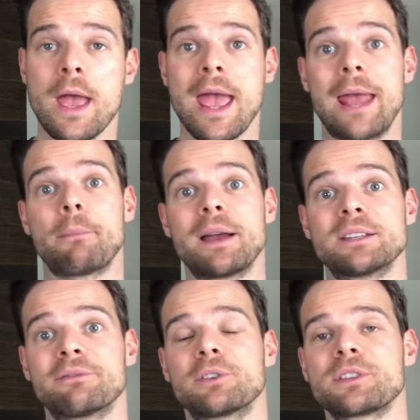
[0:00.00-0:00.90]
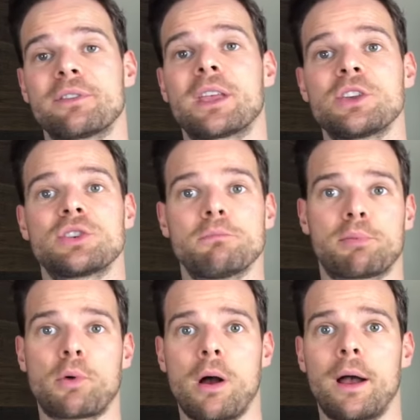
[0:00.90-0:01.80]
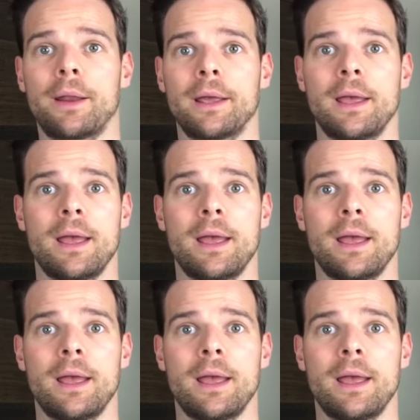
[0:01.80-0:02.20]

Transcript: and my diversification broad.